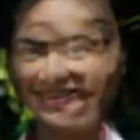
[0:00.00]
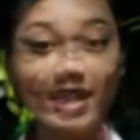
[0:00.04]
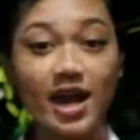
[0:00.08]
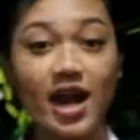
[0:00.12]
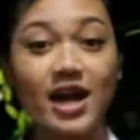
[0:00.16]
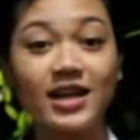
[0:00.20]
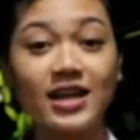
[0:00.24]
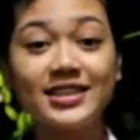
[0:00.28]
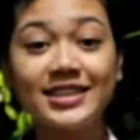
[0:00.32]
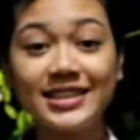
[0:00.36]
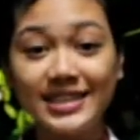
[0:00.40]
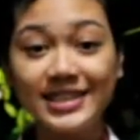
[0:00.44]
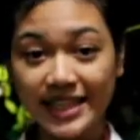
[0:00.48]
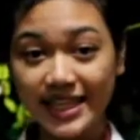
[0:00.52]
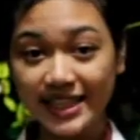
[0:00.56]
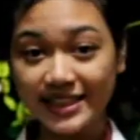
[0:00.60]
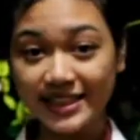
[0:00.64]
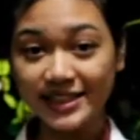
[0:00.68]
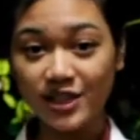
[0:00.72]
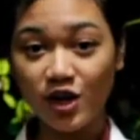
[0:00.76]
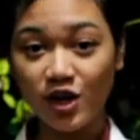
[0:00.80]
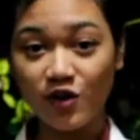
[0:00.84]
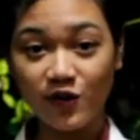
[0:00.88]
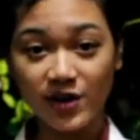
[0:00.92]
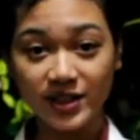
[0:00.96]
There are six
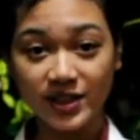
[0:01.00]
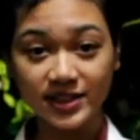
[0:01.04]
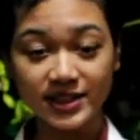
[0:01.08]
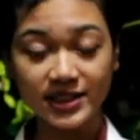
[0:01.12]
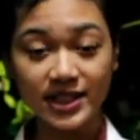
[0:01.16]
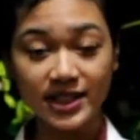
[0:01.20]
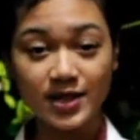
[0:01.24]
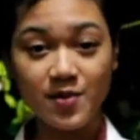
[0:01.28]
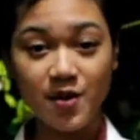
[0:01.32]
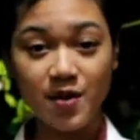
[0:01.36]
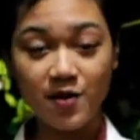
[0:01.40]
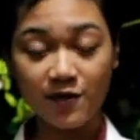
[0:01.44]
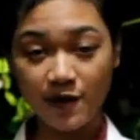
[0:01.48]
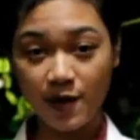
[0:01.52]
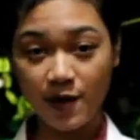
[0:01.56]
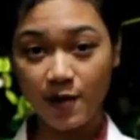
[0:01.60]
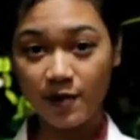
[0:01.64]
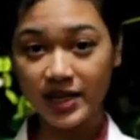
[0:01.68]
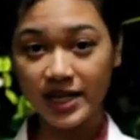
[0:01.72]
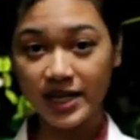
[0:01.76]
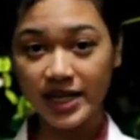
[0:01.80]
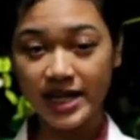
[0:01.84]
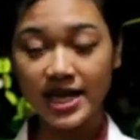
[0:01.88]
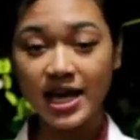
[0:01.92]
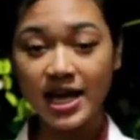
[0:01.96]
of us in my
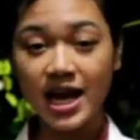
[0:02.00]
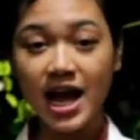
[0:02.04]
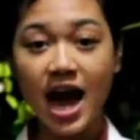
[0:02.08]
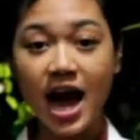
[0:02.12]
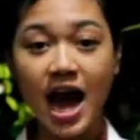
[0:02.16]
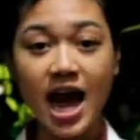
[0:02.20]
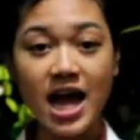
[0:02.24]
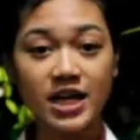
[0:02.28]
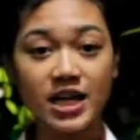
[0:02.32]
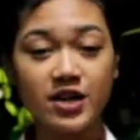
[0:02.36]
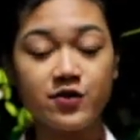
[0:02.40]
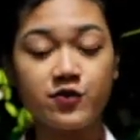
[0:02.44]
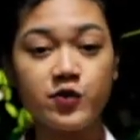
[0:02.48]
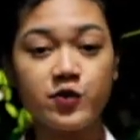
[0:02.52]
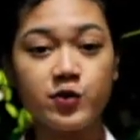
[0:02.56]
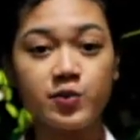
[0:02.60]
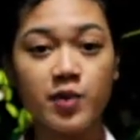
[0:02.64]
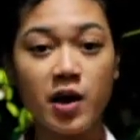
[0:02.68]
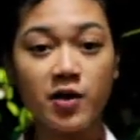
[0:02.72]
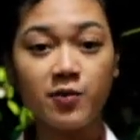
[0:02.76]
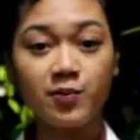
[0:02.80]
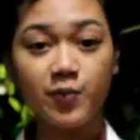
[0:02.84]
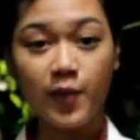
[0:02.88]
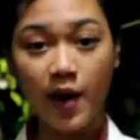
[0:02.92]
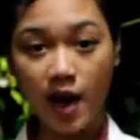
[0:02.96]
family. I live with
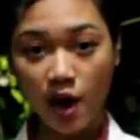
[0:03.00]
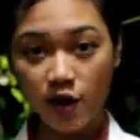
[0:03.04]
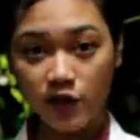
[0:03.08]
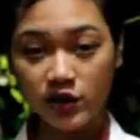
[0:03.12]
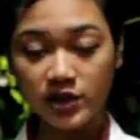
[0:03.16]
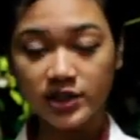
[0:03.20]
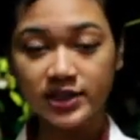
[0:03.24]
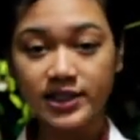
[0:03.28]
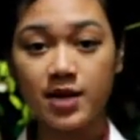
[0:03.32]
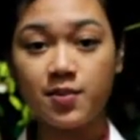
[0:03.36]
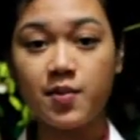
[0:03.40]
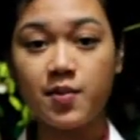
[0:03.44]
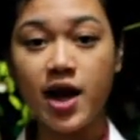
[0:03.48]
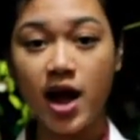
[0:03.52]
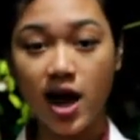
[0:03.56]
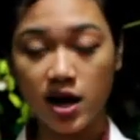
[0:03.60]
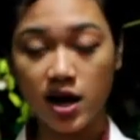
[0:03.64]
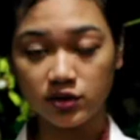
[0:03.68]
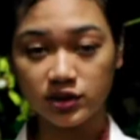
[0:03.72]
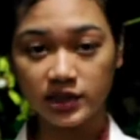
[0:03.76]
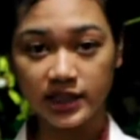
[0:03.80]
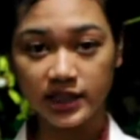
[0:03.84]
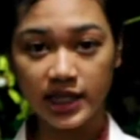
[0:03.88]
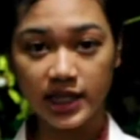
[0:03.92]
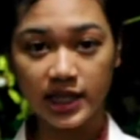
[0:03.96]
my parents and
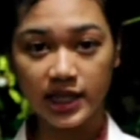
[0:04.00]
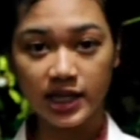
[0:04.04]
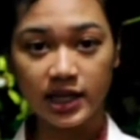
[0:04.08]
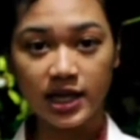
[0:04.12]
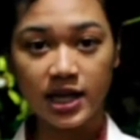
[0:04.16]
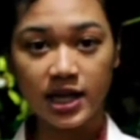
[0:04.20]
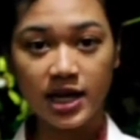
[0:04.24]
auntie.